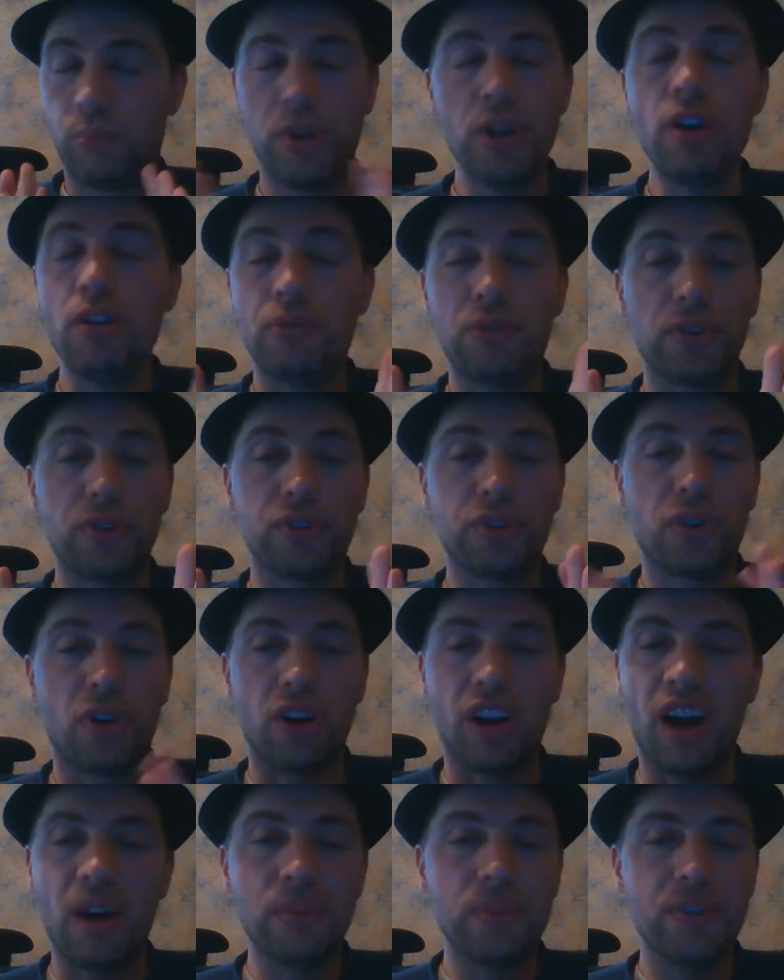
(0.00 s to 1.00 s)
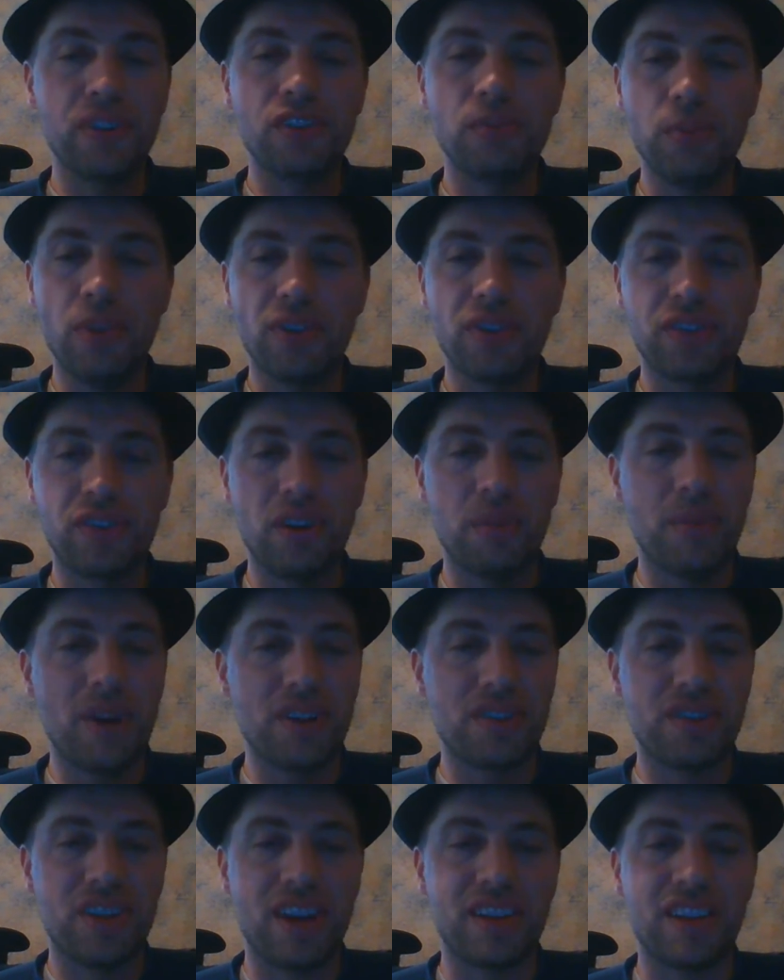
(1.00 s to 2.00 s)
beautiful score. Helps this movie so
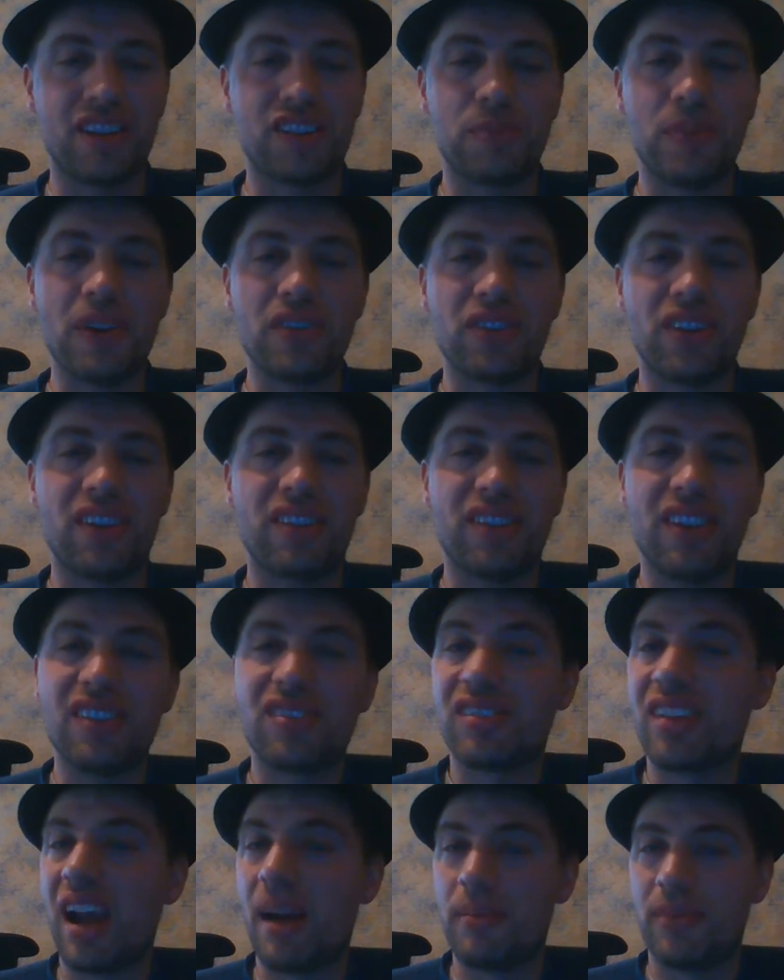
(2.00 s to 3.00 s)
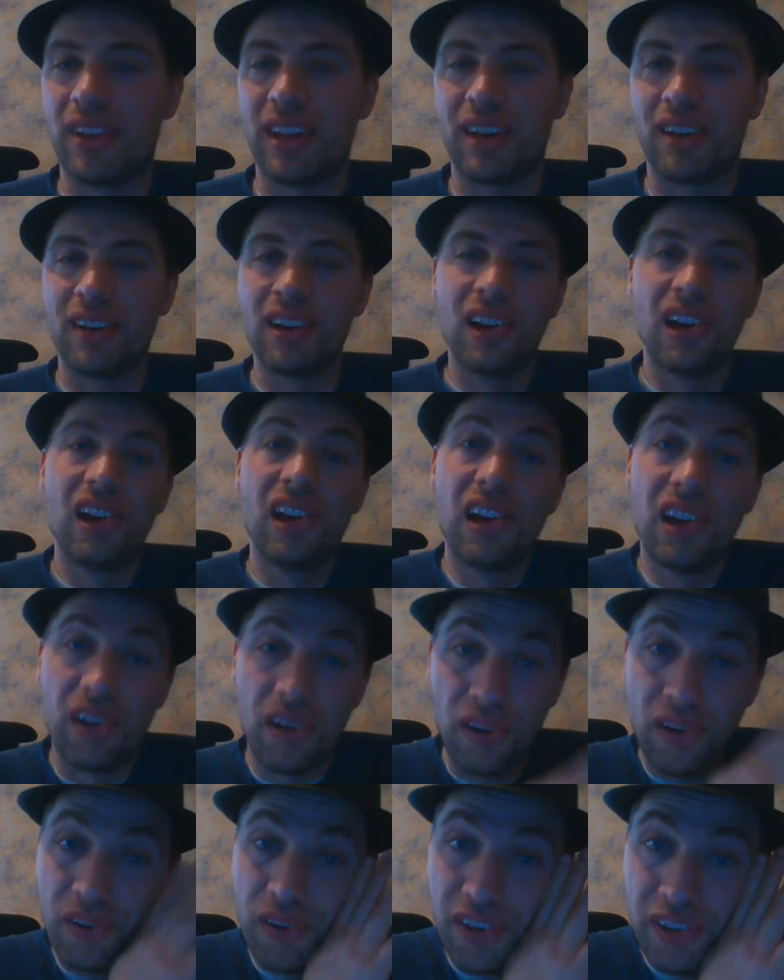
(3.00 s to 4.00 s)
much, and especially at this time of the year,
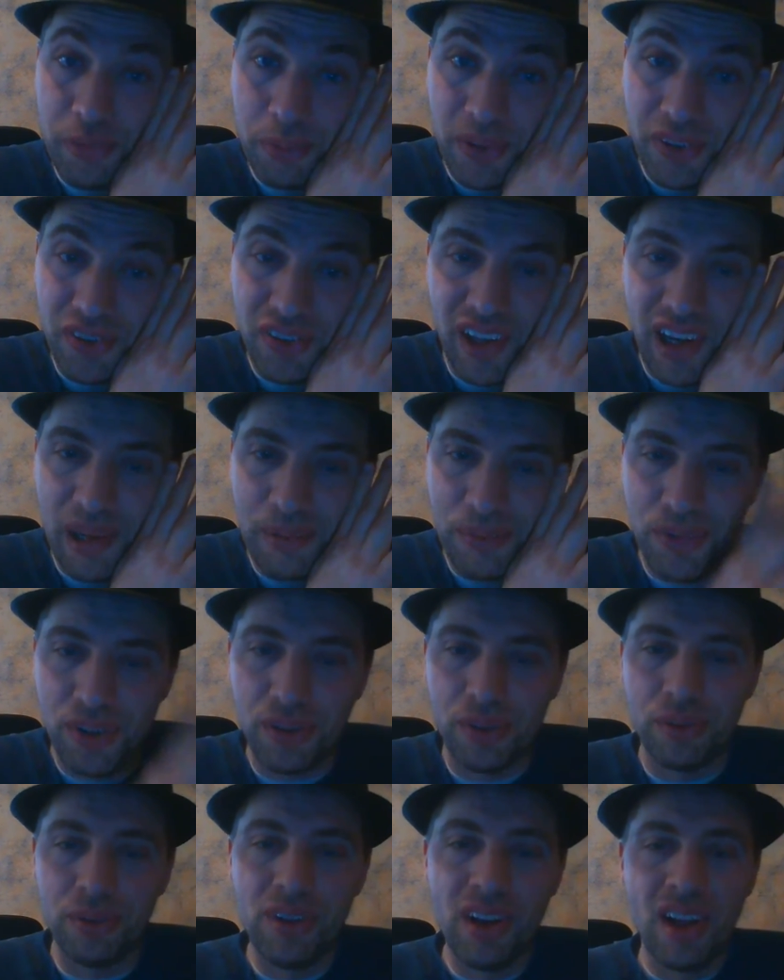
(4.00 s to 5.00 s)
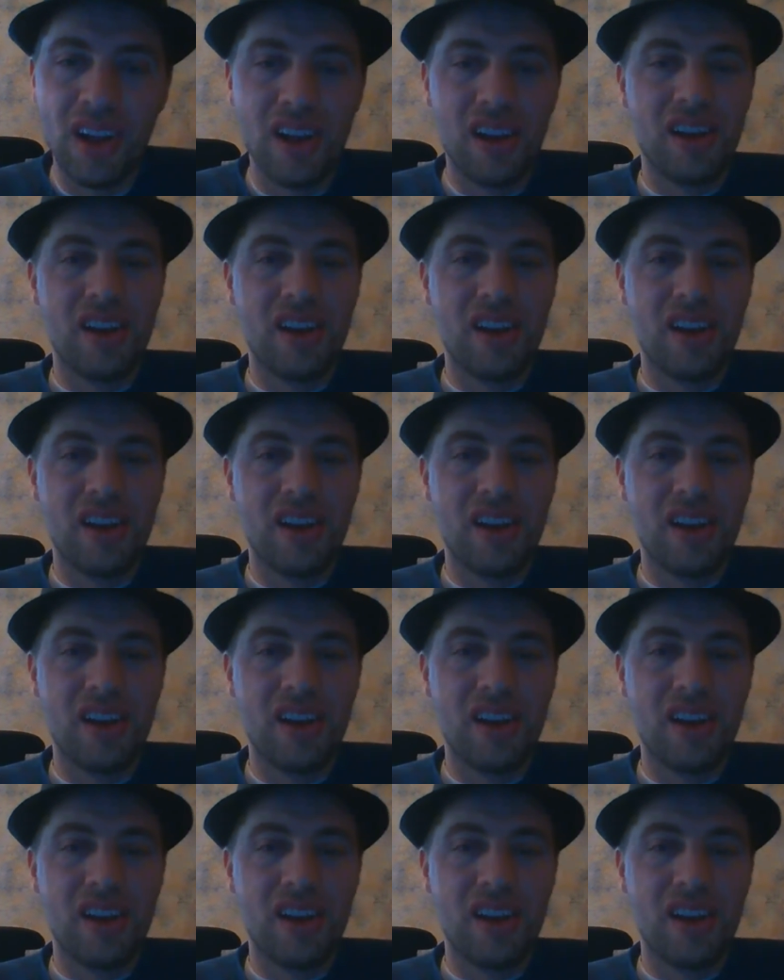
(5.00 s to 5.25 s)
or Christmas time too,